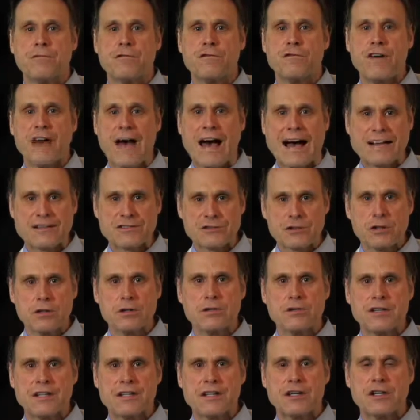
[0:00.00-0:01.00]

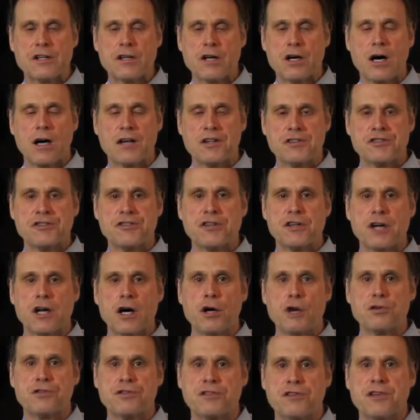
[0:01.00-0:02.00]
factor that can cause
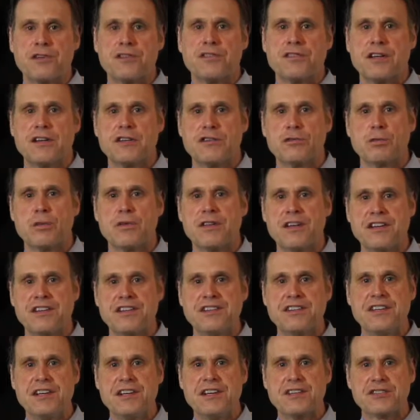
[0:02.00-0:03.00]
stenosis is when the
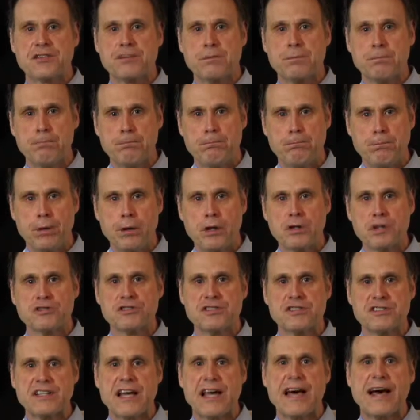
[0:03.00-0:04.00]
disc
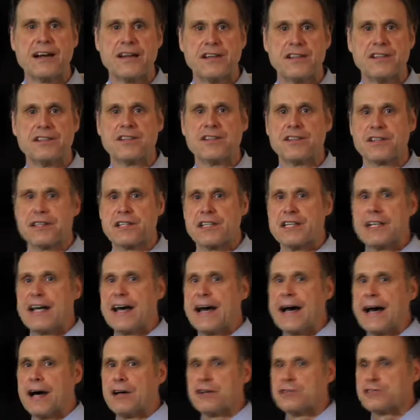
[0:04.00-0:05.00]
bulges out into the
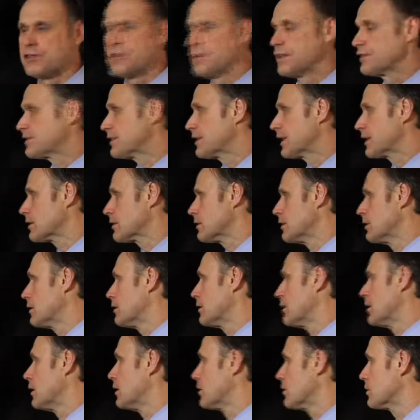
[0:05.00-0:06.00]
canal. So let's take a
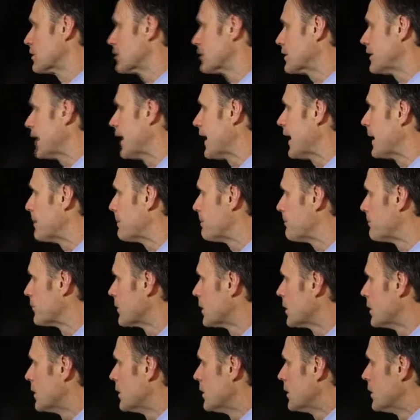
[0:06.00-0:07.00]
look at that.
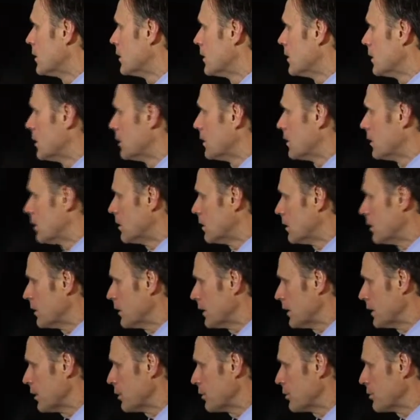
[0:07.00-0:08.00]

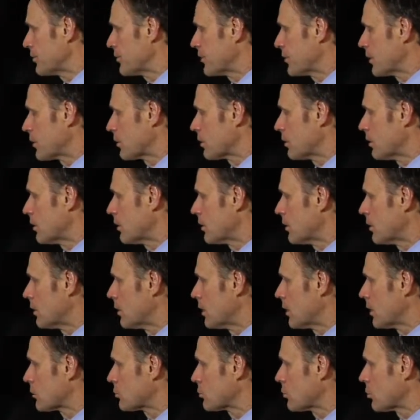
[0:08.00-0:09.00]
Here is a
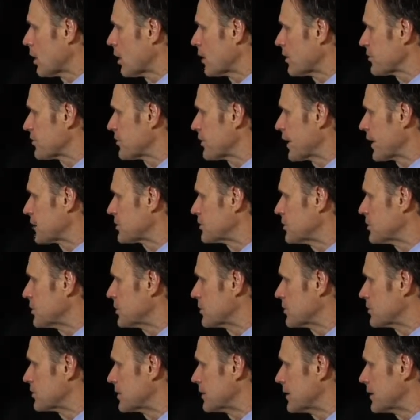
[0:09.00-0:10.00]
cross section. You
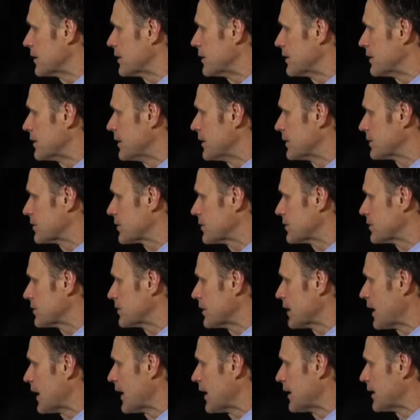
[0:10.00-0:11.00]
can see the disc is
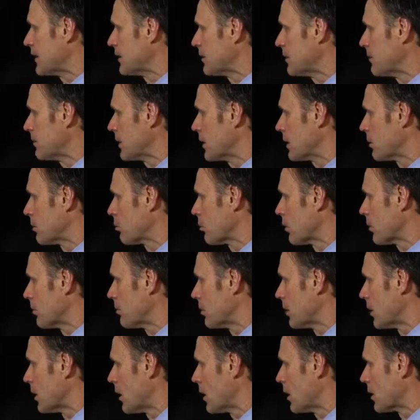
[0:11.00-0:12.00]
not in the middle where it
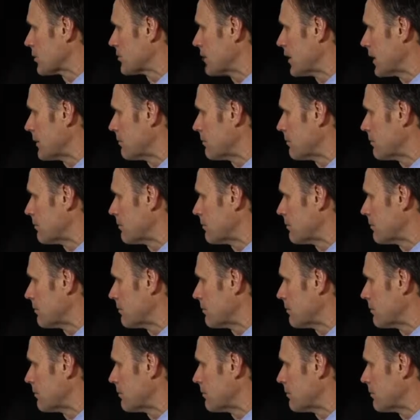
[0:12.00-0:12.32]
belongs.